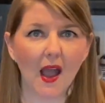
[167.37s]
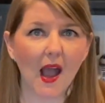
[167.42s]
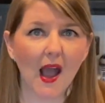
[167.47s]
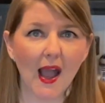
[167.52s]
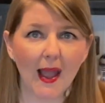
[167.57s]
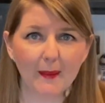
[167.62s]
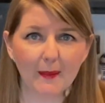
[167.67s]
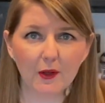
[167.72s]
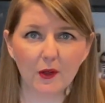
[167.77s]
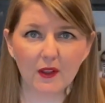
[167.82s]

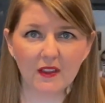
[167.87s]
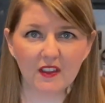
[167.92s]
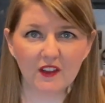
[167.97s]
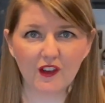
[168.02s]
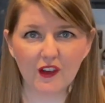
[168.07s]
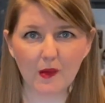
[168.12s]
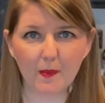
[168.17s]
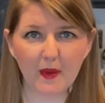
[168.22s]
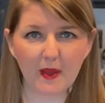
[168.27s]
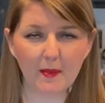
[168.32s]
I'm going to
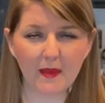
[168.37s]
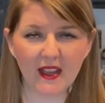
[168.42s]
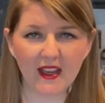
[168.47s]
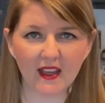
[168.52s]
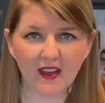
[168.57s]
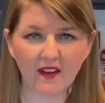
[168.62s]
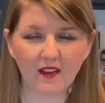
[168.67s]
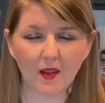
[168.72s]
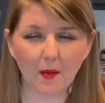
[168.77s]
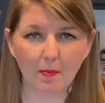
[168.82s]
just be
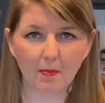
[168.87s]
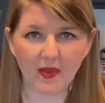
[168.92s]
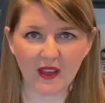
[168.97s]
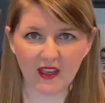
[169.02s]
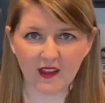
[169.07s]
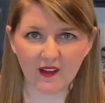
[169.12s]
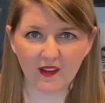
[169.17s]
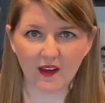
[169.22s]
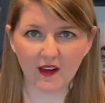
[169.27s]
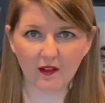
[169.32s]
making the
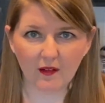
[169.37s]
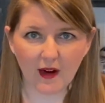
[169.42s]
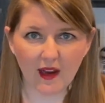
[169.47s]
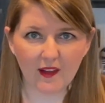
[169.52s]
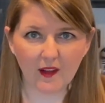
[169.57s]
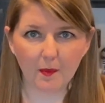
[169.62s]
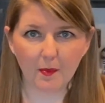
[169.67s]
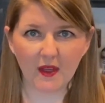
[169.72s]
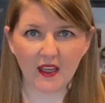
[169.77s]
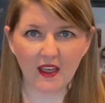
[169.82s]
basic
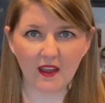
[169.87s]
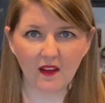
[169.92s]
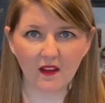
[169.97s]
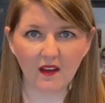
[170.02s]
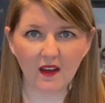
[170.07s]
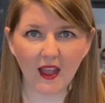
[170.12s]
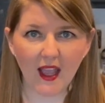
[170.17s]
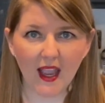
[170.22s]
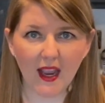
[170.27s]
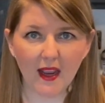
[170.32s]
recipe
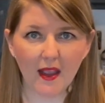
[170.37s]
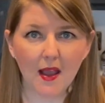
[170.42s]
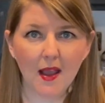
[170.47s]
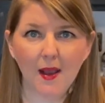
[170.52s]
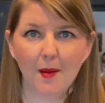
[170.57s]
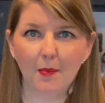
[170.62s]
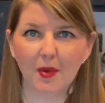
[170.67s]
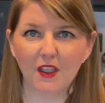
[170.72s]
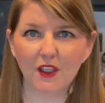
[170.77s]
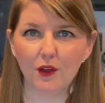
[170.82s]
today,
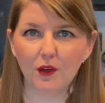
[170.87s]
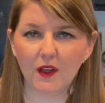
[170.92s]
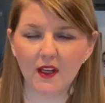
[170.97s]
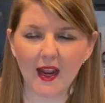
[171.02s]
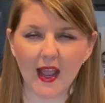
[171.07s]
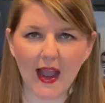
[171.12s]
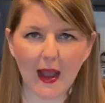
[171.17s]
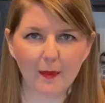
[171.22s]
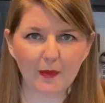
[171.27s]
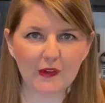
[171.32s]
but you
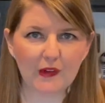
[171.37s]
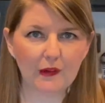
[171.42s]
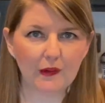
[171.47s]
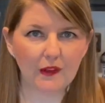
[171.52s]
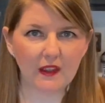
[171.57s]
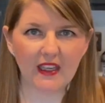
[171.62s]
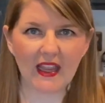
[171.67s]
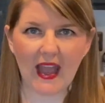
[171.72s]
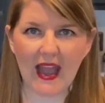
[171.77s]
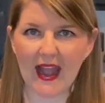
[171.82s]
could
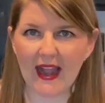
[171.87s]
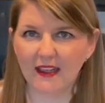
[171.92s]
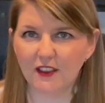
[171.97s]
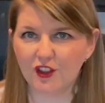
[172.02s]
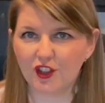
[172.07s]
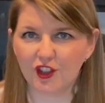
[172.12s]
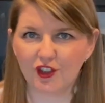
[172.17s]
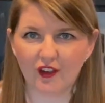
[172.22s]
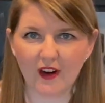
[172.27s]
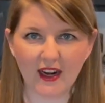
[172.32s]
absolutely
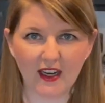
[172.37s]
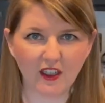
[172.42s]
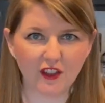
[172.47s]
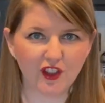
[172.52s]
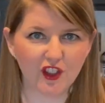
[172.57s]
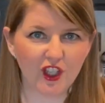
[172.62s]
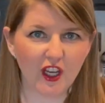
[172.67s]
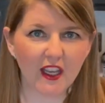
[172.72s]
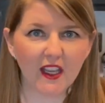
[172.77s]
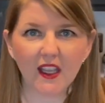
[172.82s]
add shredded
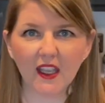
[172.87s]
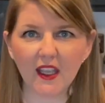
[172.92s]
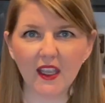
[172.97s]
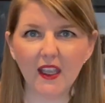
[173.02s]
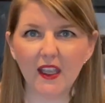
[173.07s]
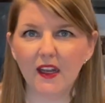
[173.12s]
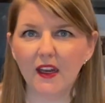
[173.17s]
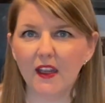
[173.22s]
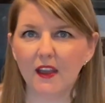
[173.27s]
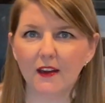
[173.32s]

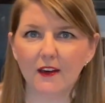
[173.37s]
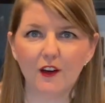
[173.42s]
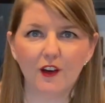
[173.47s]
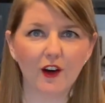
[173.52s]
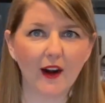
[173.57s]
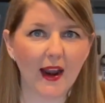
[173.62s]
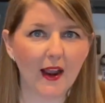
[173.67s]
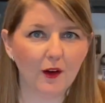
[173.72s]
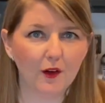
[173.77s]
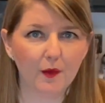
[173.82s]
chicken,
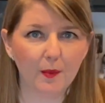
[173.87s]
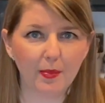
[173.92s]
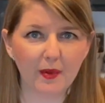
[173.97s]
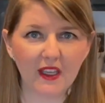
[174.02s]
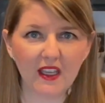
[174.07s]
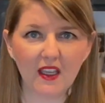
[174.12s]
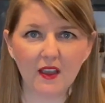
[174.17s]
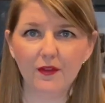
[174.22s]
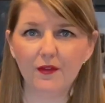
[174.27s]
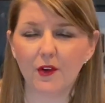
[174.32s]
ground
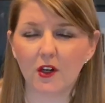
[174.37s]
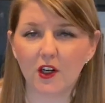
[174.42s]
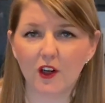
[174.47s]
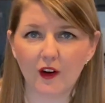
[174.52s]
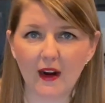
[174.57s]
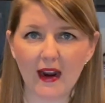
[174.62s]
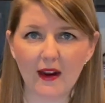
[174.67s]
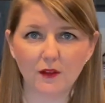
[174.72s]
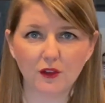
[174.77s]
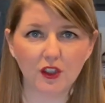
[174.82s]
beef, or
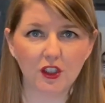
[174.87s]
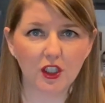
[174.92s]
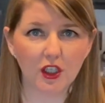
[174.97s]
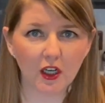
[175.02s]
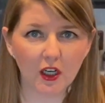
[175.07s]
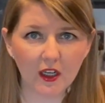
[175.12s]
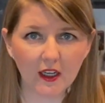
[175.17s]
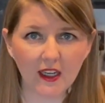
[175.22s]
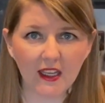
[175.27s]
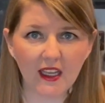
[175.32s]
ground
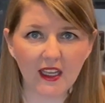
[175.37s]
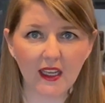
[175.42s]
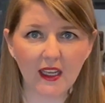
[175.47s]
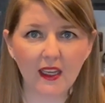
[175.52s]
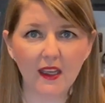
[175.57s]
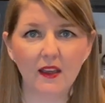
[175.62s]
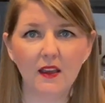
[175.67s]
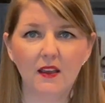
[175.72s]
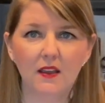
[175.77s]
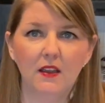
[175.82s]

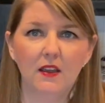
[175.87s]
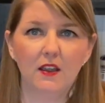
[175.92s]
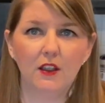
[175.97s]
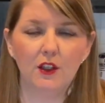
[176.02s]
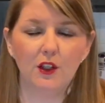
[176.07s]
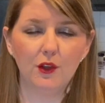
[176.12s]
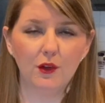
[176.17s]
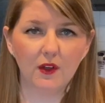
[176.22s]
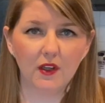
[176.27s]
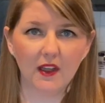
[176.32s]
turkey.
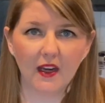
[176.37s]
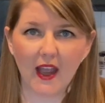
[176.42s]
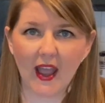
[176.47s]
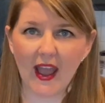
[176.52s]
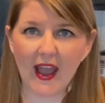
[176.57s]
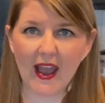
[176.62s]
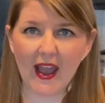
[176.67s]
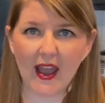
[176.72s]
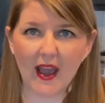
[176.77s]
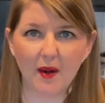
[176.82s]
You could
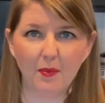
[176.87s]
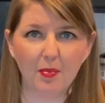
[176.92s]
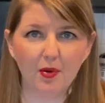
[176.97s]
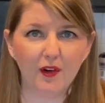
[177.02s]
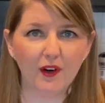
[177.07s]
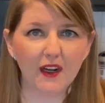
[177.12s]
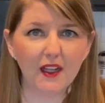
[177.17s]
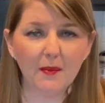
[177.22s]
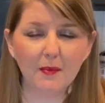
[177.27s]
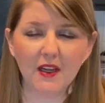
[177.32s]
add
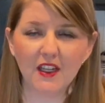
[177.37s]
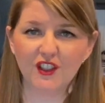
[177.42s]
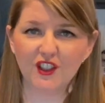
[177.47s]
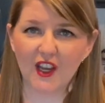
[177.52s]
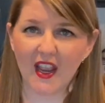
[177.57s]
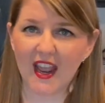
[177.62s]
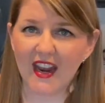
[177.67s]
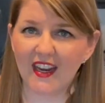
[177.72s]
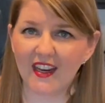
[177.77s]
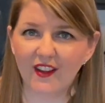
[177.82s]
pretty much
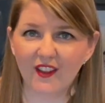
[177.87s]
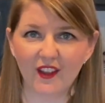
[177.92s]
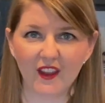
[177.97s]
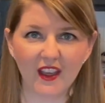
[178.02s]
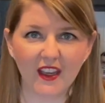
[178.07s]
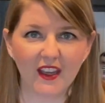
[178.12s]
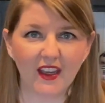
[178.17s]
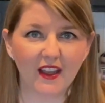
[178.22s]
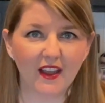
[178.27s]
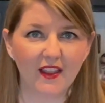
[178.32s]

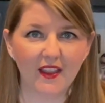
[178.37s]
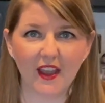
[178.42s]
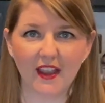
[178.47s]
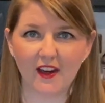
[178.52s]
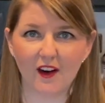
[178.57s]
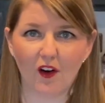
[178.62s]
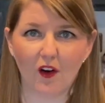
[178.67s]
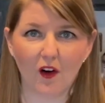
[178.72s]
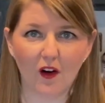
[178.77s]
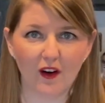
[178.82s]
anything that
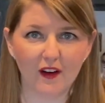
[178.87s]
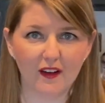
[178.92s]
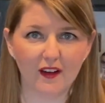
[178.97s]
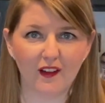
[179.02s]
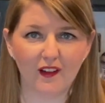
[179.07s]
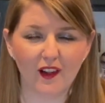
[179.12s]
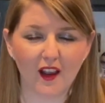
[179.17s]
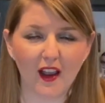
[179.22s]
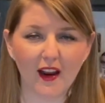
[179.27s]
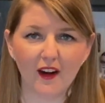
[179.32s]
your heart
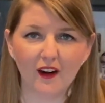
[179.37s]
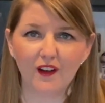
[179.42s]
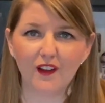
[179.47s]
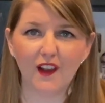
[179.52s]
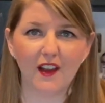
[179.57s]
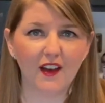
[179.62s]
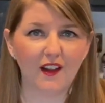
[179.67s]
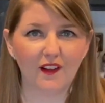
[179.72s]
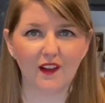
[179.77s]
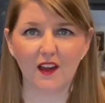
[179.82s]
desires,
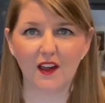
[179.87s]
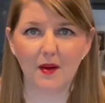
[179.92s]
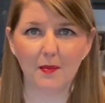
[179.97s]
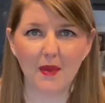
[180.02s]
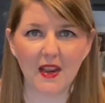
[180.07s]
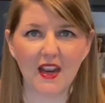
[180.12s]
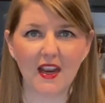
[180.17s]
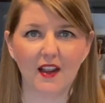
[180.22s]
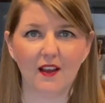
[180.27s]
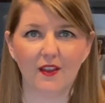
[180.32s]
and it's gonna
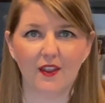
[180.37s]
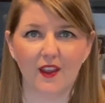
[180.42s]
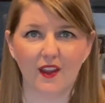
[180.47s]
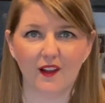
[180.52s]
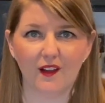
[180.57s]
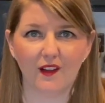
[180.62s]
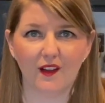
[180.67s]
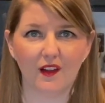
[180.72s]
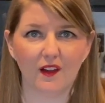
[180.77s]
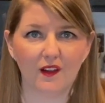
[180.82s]
make
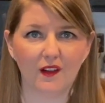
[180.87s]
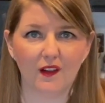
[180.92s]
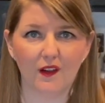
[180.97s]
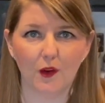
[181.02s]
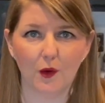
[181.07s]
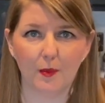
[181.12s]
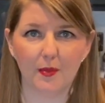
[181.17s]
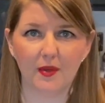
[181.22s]
this soup